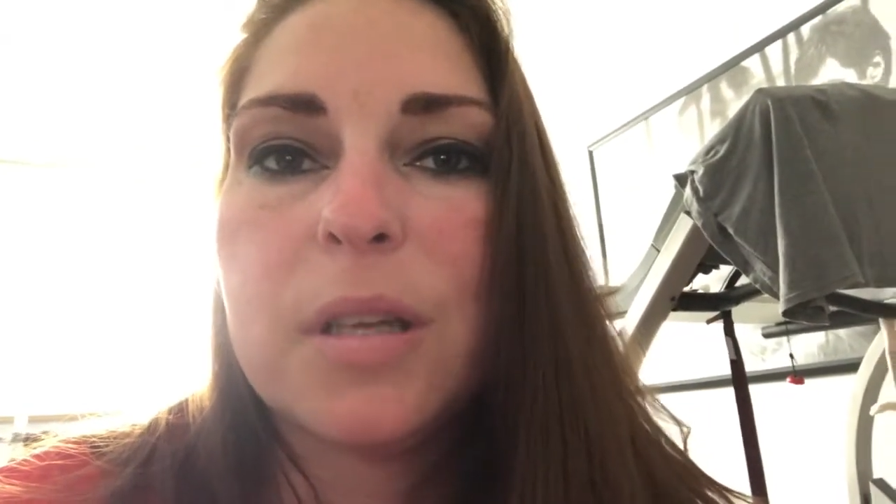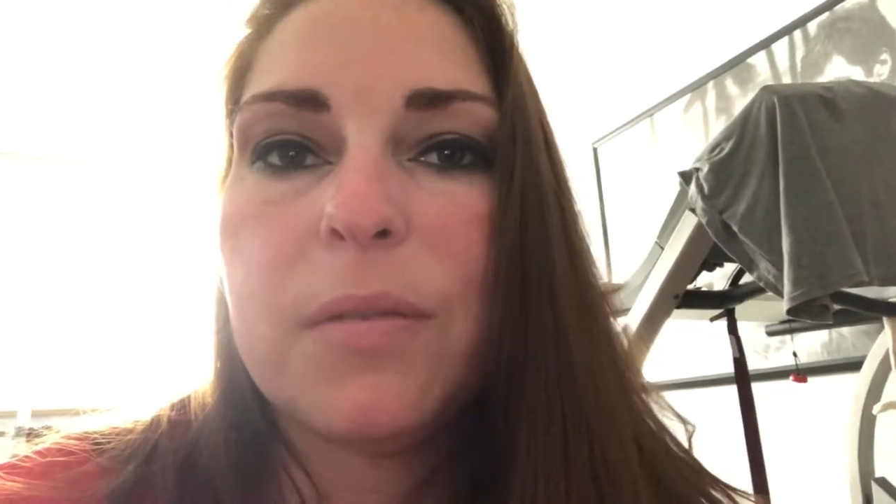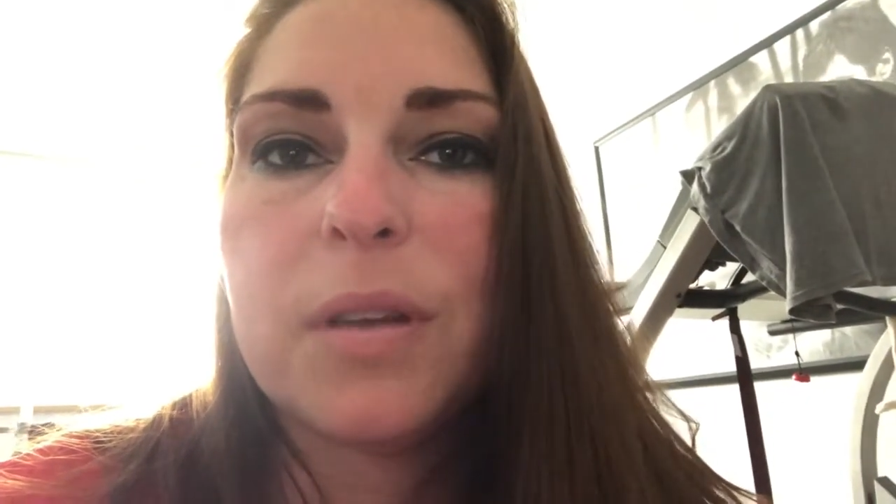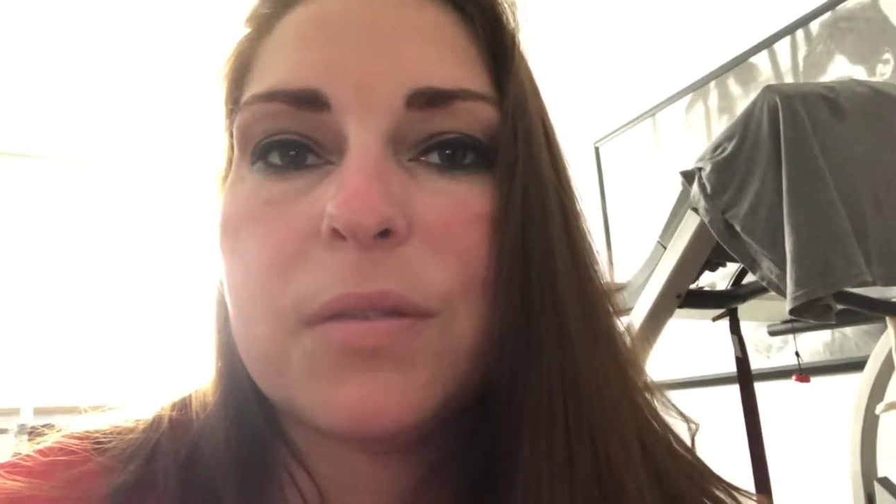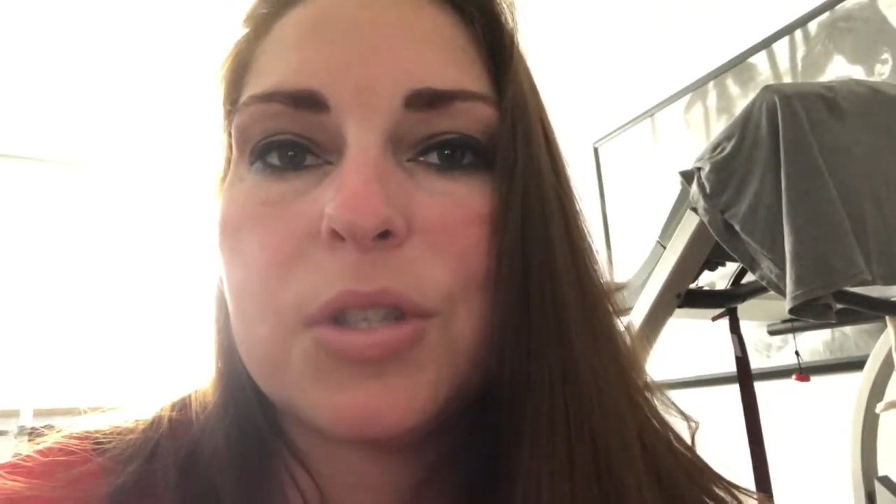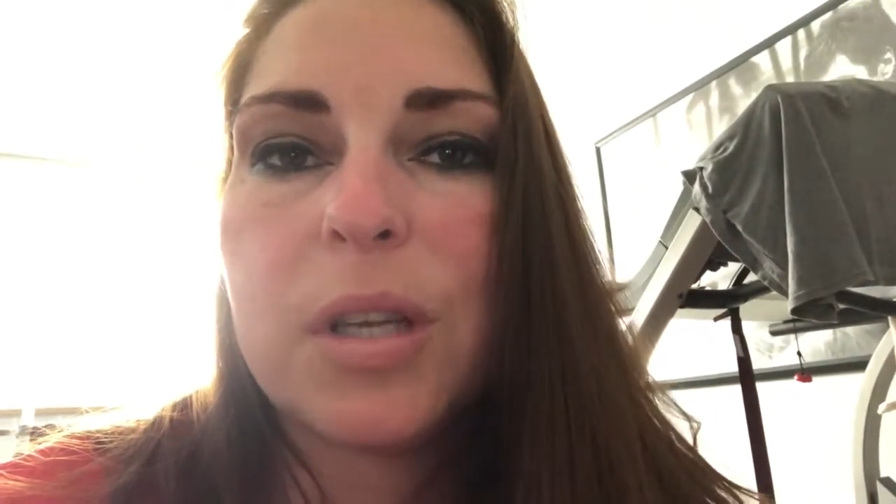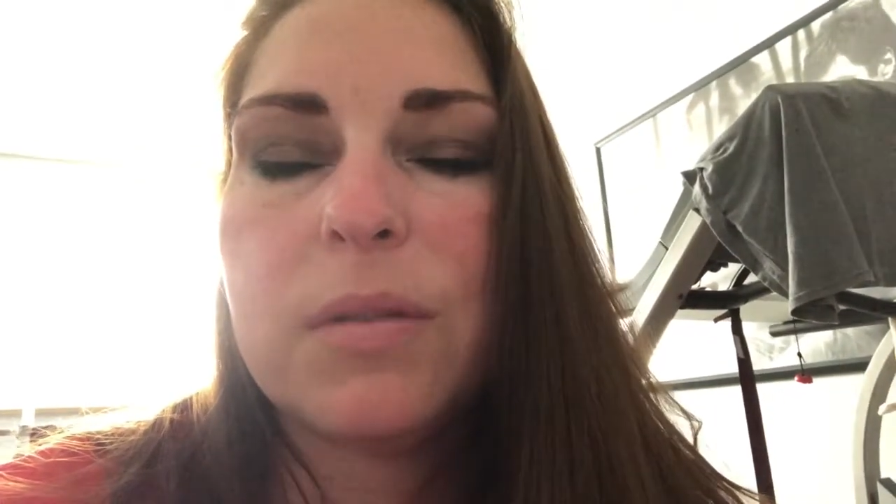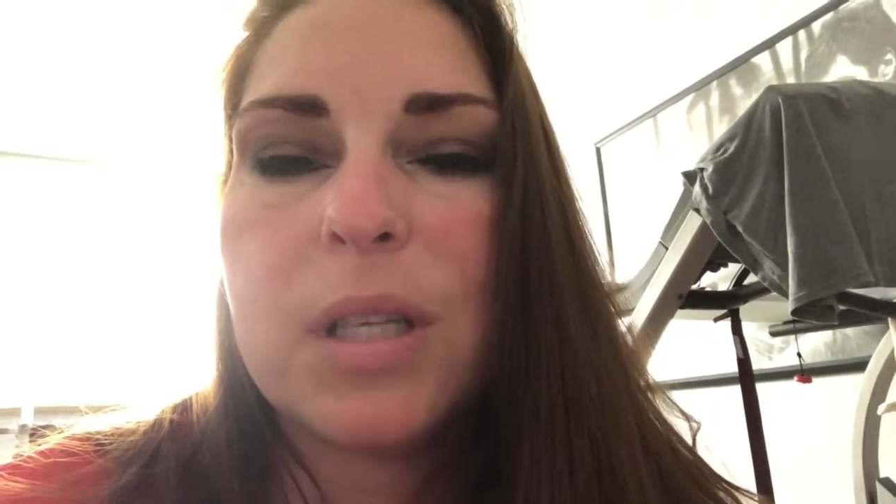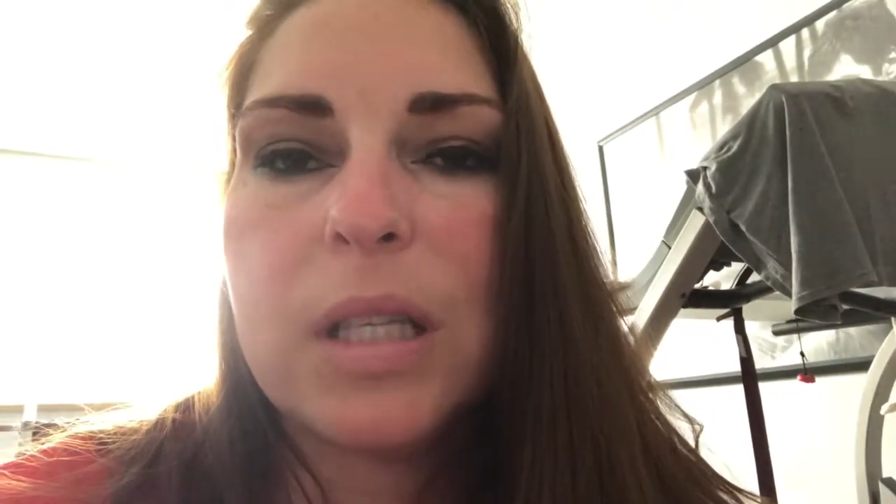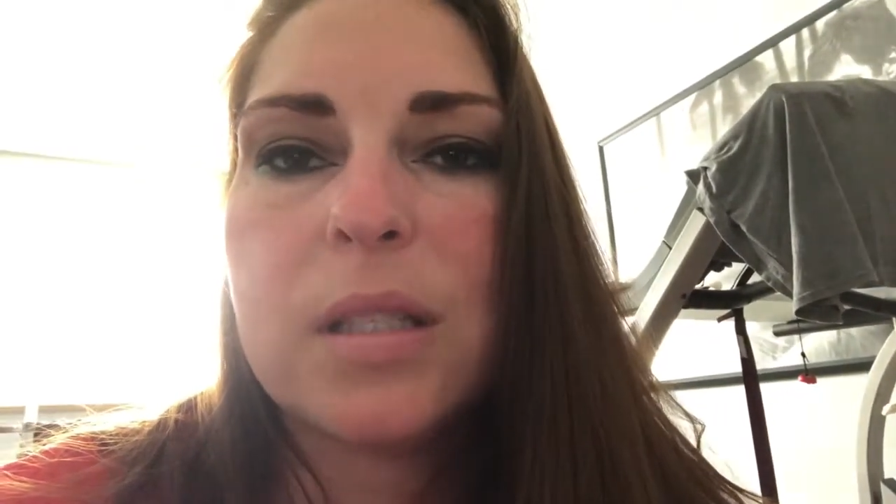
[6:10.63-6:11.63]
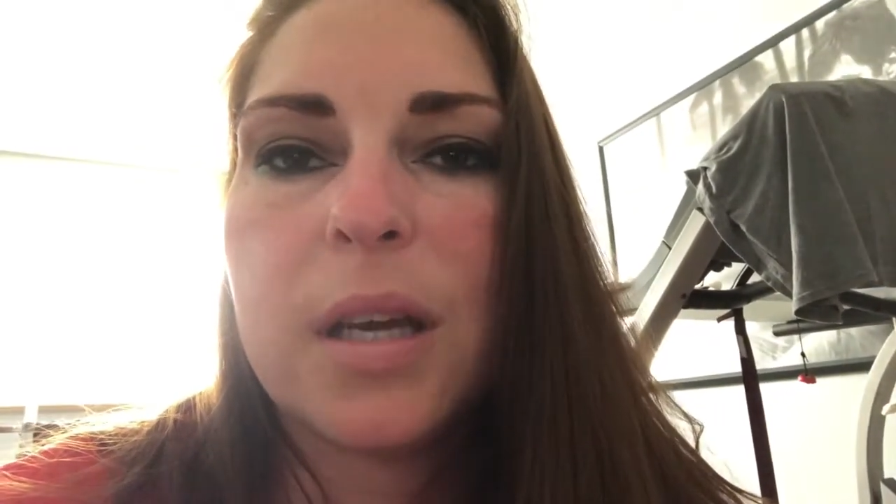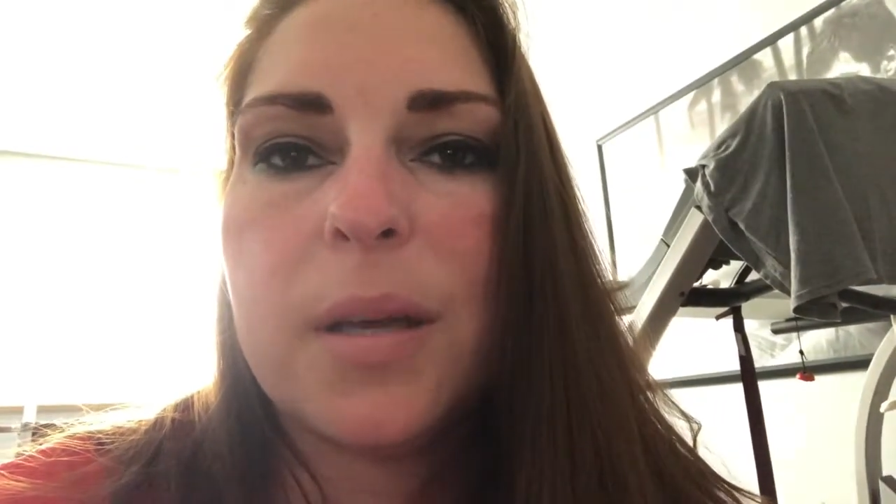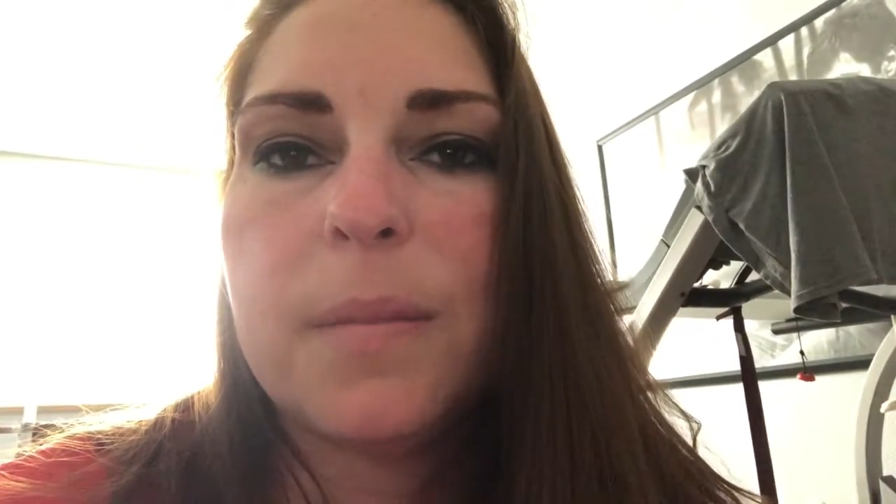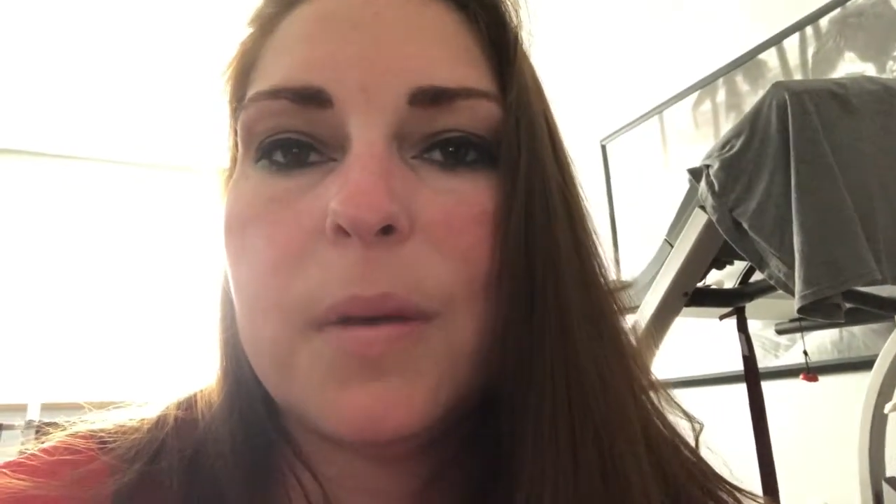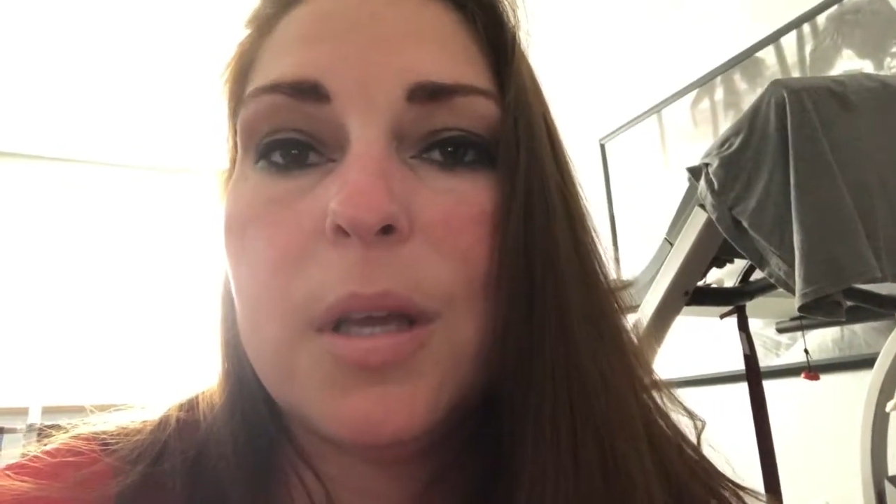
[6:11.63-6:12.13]
if I've shaved any
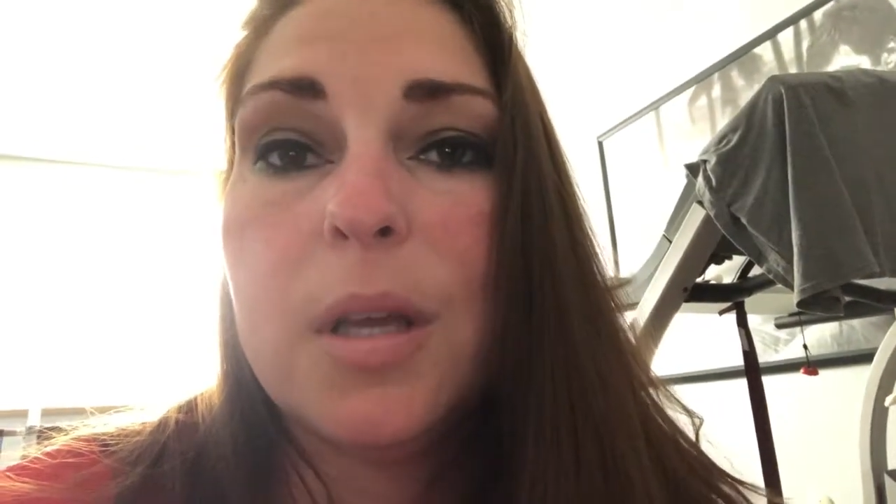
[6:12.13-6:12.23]
time.